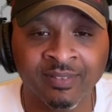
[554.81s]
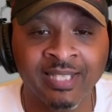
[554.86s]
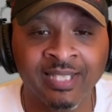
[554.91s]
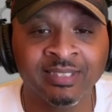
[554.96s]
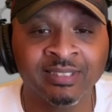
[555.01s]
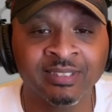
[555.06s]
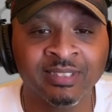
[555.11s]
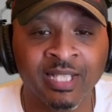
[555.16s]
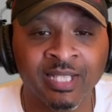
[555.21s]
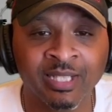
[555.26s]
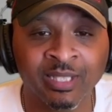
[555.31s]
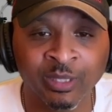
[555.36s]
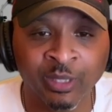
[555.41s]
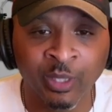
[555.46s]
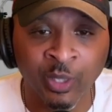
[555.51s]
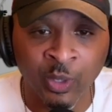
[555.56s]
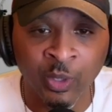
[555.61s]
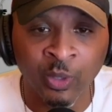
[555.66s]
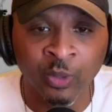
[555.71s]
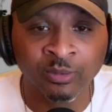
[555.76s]
That is a
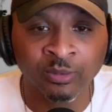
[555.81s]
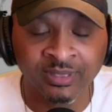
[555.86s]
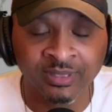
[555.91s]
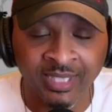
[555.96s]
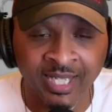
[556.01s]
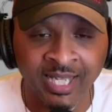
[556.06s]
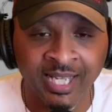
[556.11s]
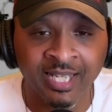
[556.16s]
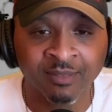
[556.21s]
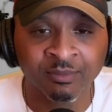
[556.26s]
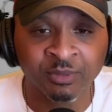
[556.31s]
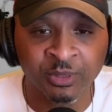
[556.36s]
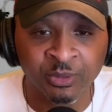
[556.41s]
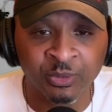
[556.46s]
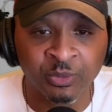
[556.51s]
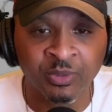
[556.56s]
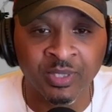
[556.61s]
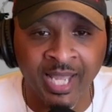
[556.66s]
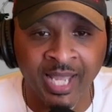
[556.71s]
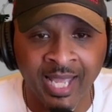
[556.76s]
long time
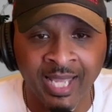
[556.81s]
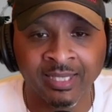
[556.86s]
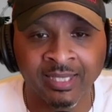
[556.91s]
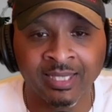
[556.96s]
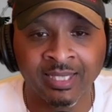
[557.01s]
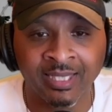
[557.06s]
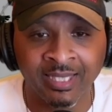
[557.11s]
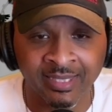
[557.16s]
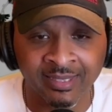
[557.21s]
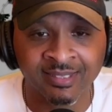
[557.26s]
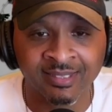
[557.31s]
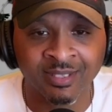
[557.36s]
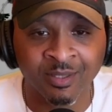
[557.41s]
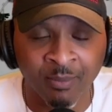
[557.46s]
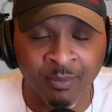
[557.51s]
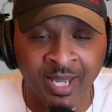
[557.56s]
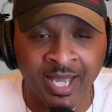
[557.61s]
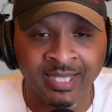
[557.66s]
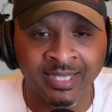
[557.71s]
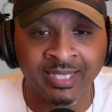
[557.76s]
to not hit
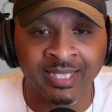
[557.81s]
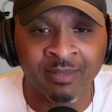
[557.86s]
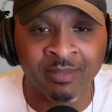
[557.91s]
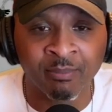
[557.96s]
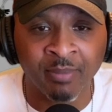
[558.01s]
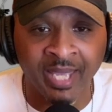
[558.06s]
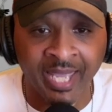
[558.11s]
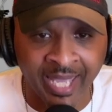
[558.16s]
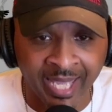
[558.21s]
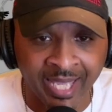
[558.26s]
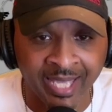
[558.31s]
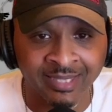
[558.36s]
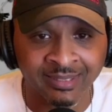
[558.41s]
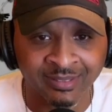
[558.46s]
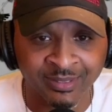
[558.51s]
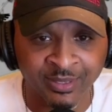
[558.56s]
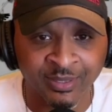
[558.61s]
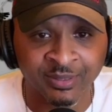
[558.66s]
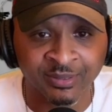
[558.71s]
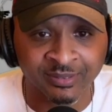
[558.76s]
somebody in pads,
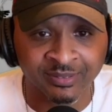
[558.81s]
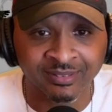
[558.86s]
dog.